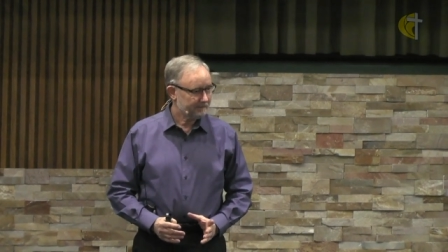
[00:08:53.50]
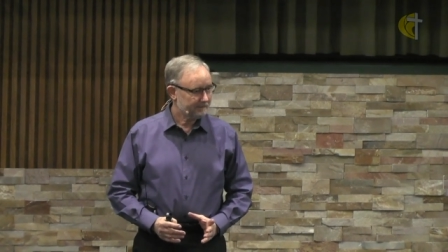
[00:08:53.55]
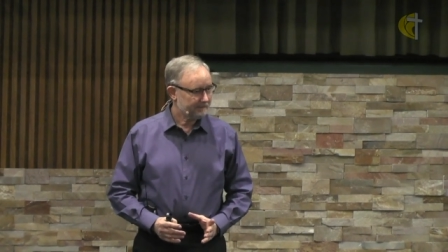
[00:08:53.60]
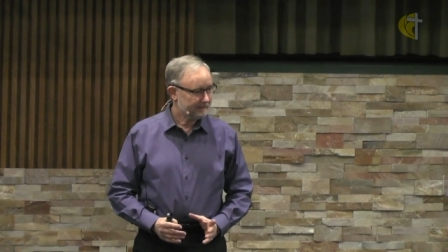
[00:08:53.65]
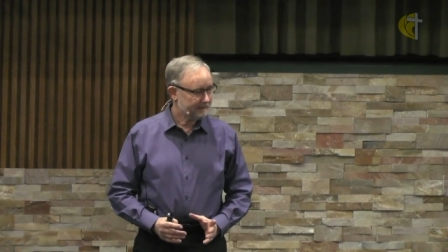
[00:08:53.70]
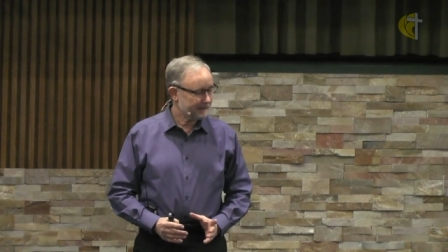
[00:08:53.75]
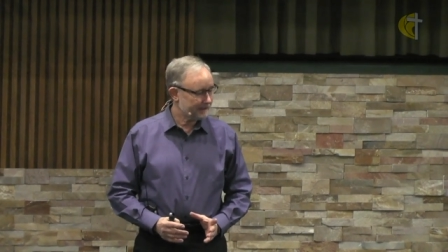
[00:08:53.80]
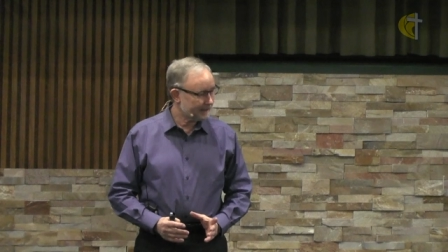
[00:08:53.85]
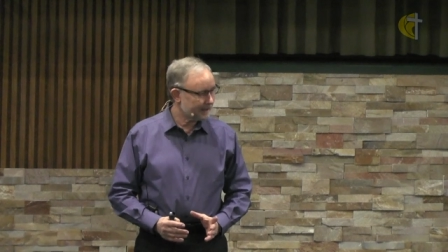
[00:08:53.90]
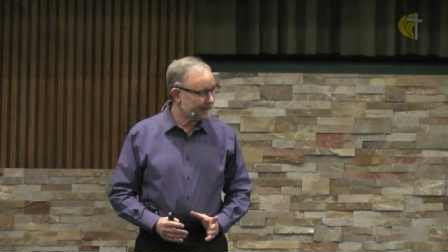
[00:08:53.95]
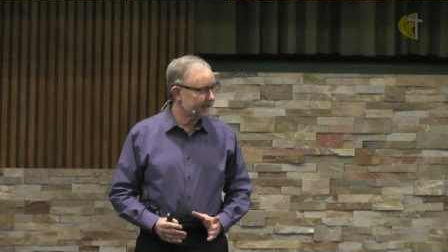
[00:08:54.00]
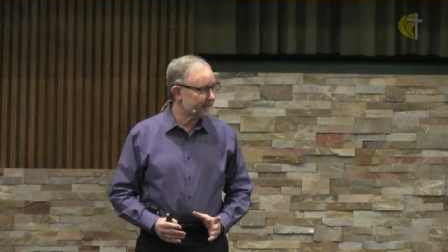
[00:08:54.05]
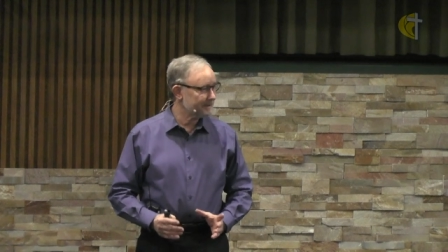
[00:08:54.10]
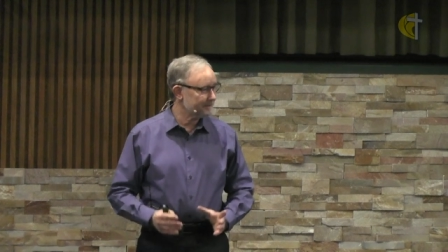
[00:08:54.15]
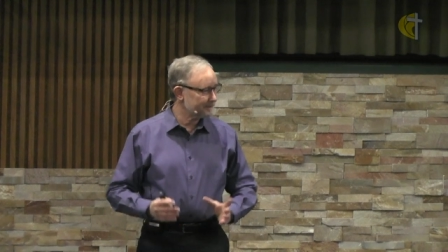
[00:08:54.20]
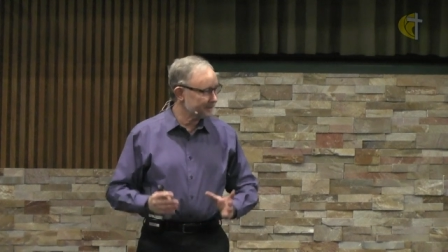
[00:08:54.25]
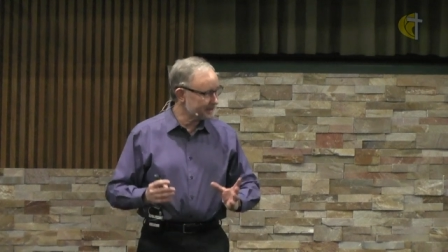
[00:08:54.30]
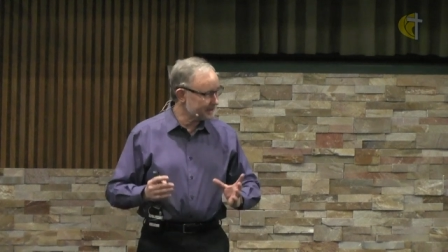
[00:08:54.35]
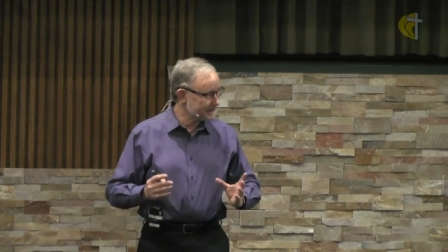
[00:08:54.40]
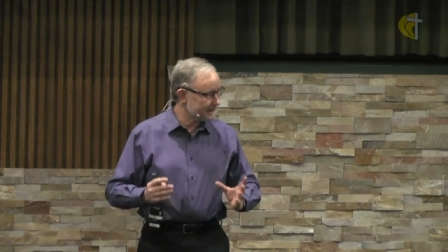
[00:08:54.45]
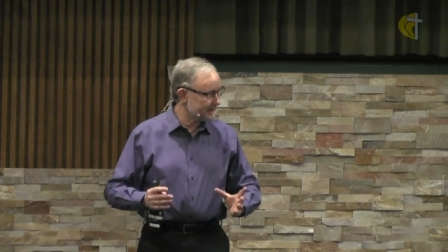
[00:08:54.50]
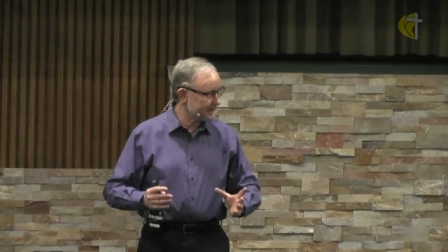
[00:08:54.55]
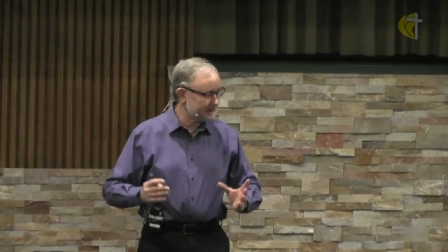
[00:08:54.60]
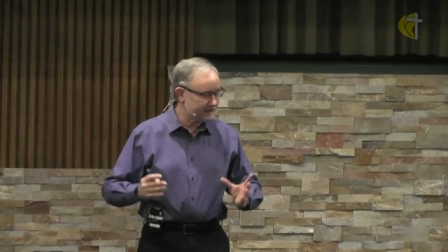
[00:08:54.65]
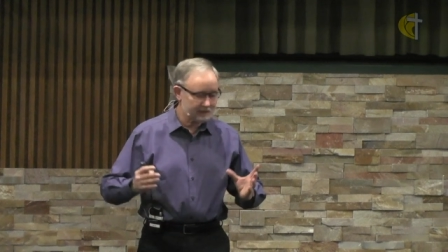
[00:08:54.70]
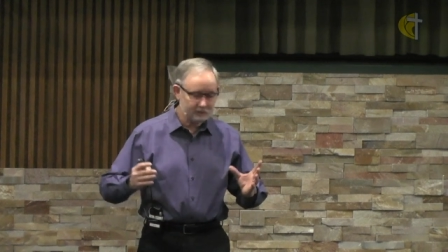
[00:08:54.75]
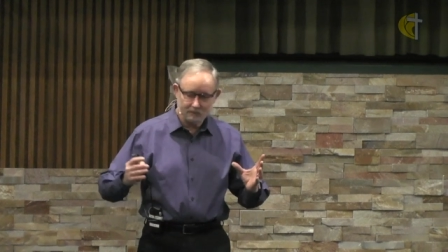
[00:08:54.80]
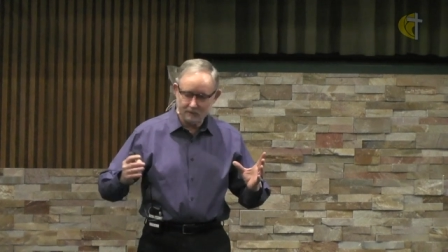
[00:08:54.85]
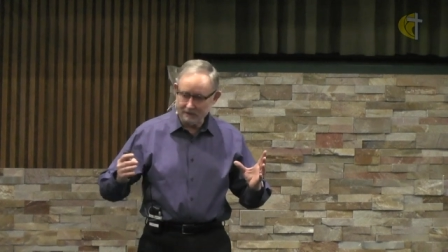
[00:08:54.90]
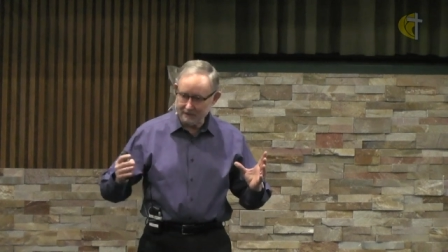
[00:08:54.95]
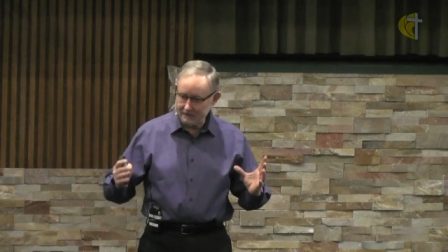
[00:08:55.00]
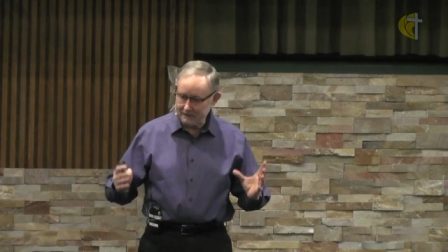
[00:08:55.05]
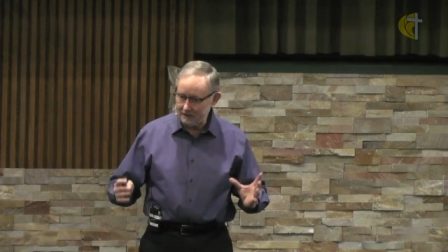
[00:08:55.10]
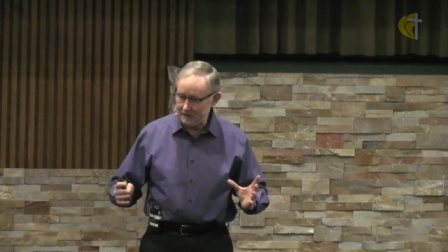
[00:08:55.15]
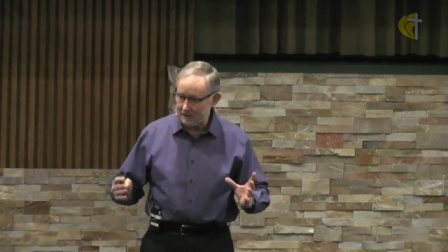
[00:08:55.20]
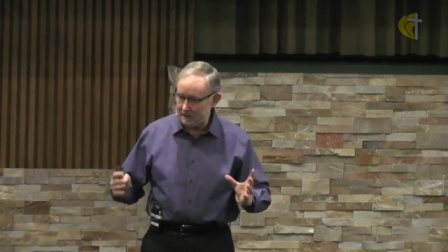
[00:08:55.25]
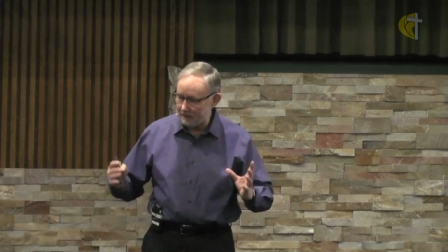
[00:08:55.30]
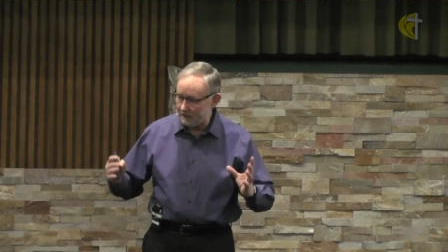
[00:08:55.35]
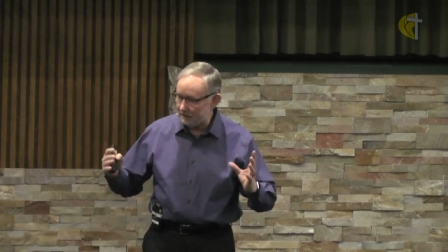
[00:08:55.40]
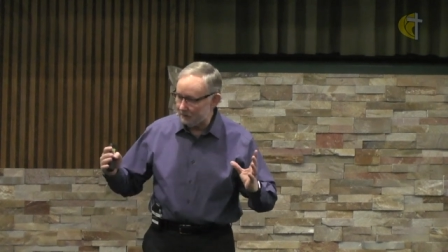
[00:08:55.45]
that I am sitting with
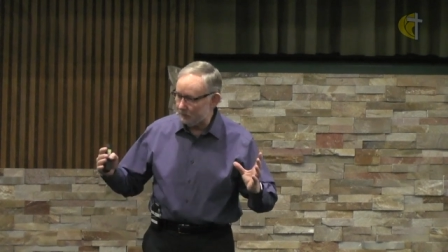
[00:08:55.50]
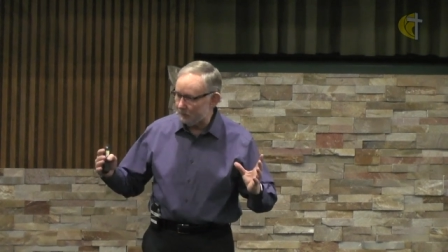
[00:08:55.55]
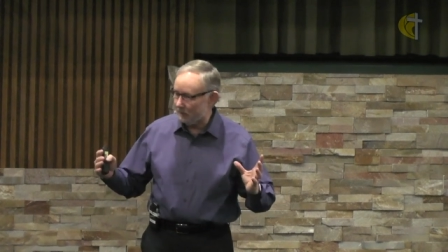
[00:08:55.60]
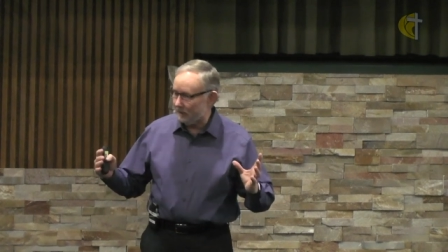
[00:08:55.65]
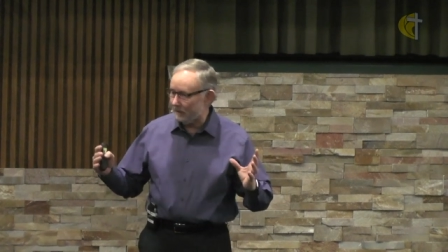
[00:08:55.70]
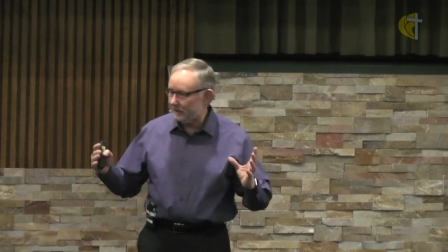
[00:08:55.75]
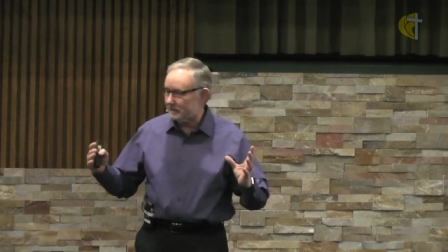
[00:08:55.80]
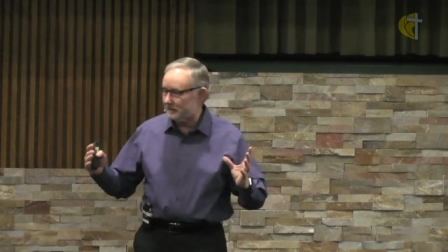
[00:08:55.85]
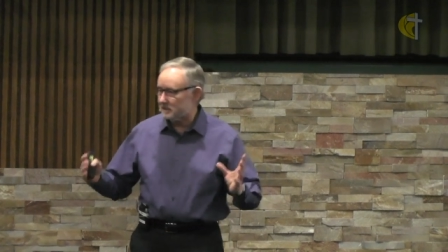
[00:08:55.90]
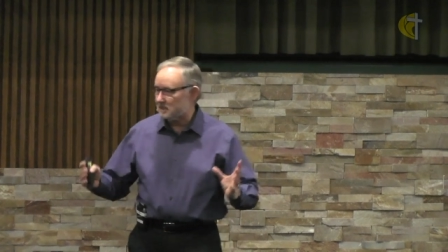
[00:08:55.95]
God right